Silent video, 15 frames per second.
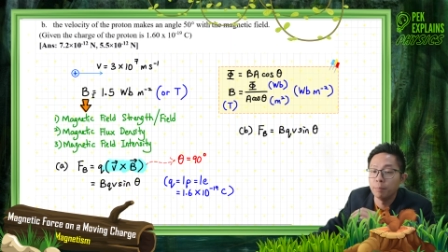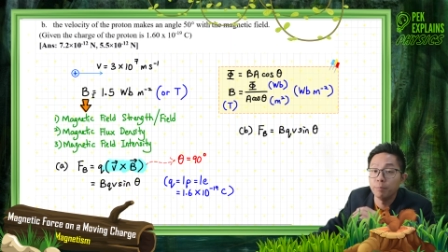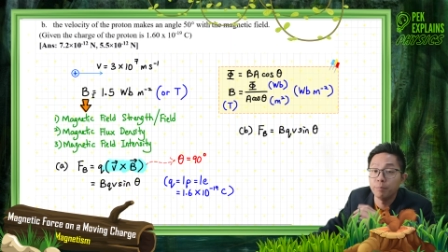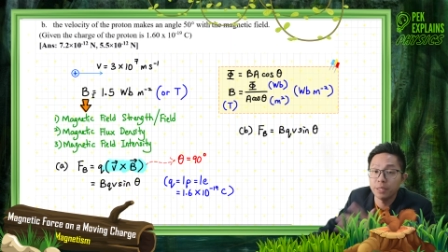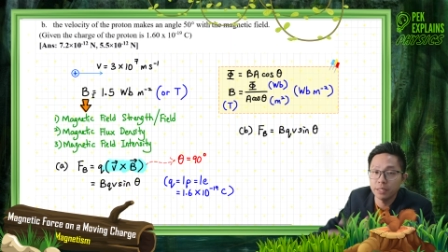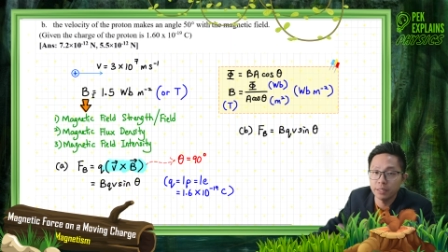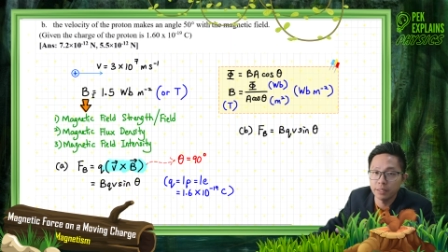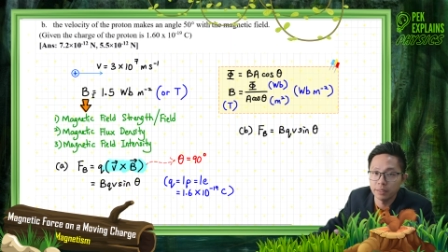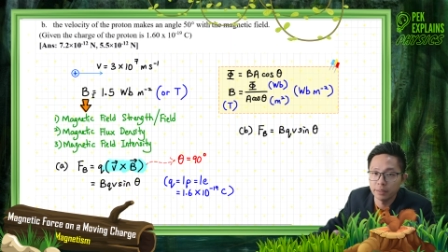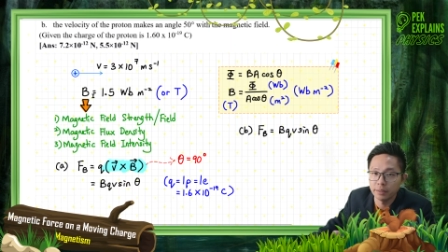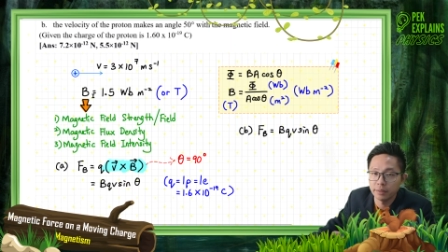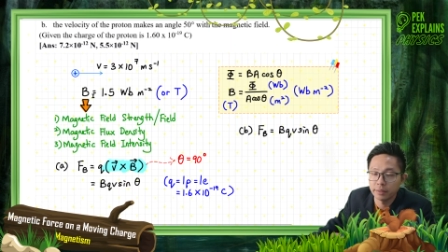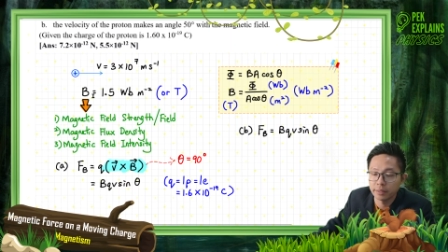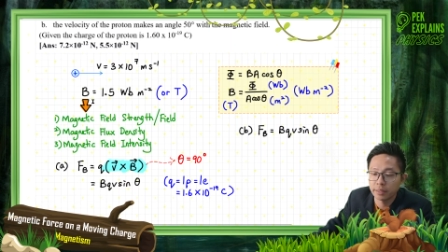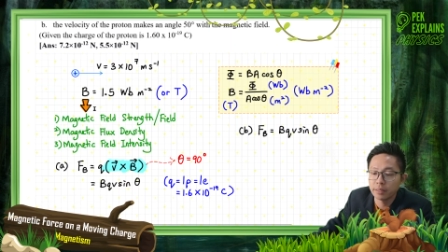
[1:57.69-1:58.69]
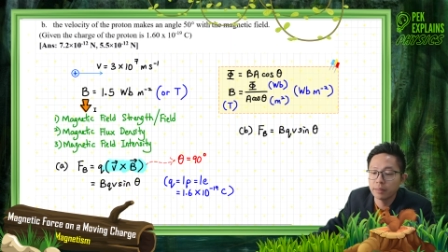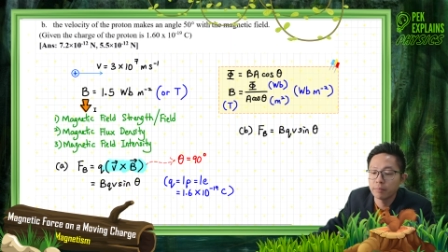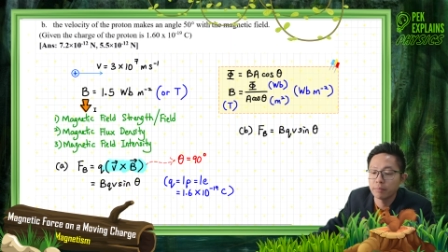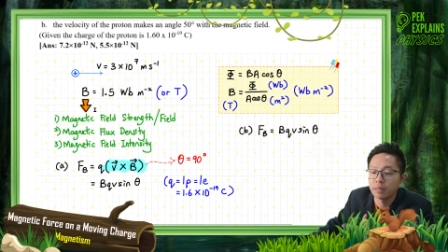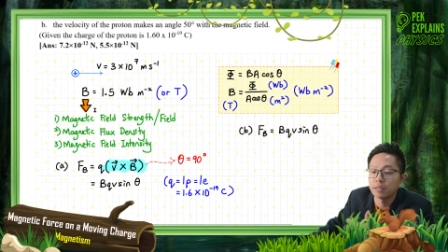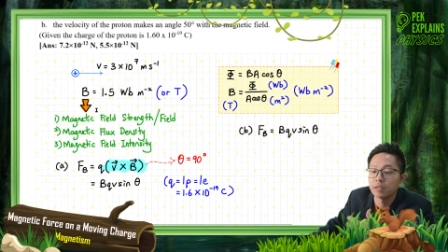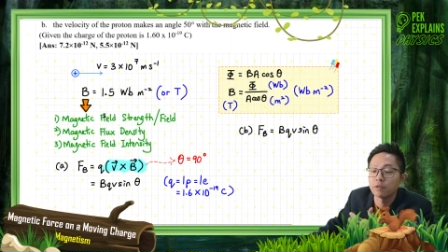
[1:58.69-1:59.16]
B, yeah,
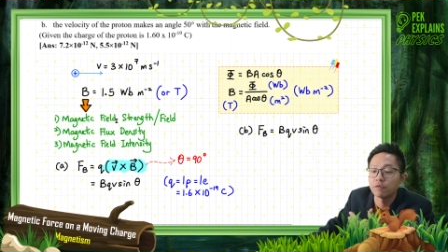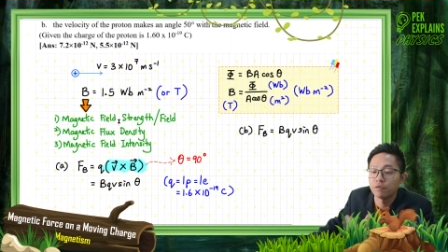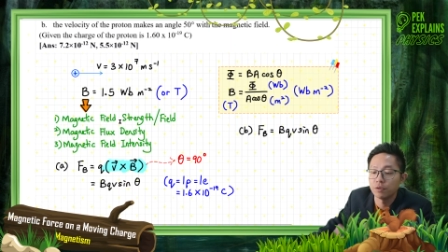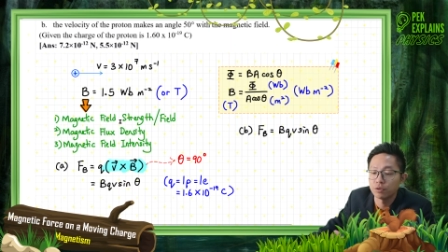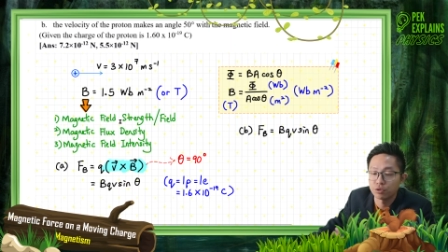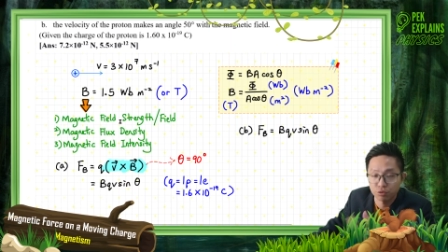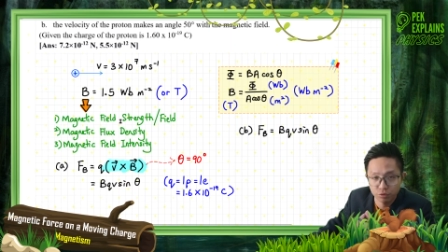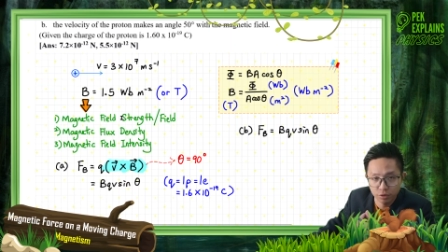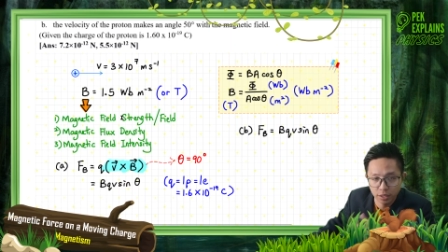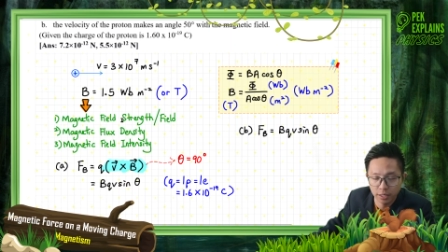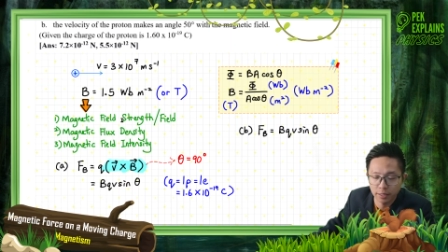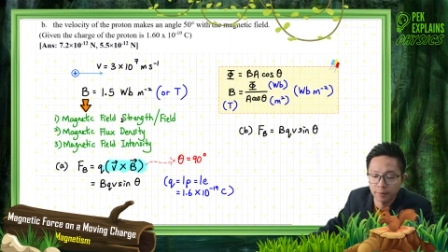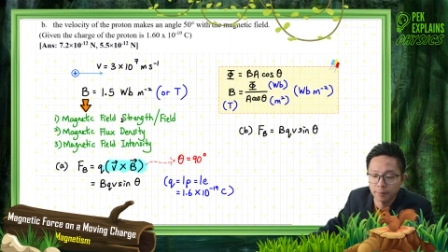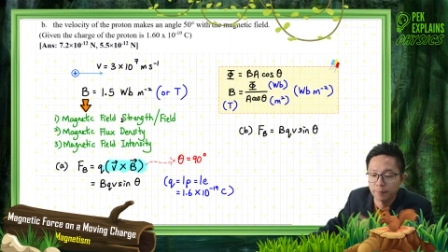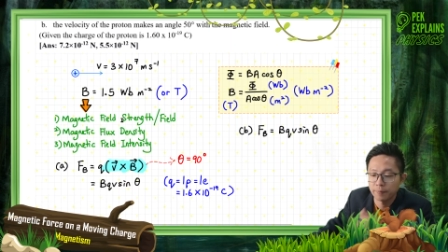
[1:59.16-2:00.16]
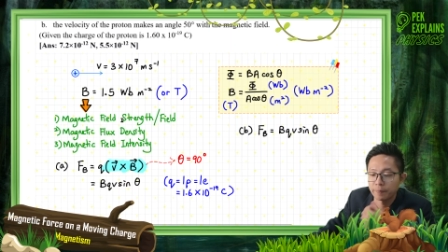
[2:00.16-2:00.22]
magnetic field strength.